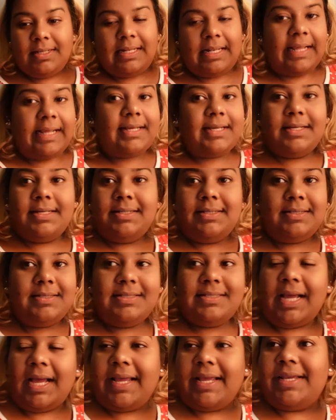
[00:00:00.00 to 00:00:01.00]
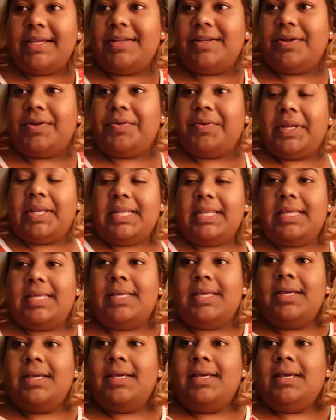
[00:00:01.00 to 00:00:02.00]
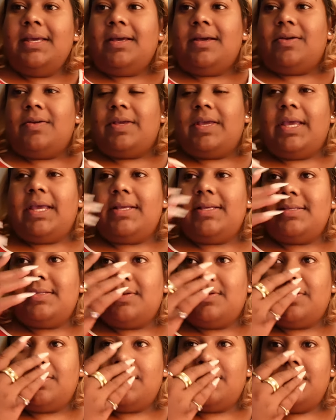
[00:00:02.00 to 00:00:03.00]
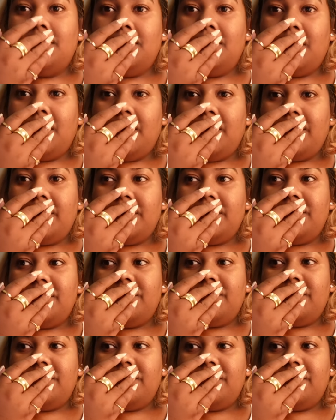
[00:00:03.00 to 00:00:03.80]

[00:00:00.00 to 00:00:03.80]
like tired already. Okay, so what I wanna do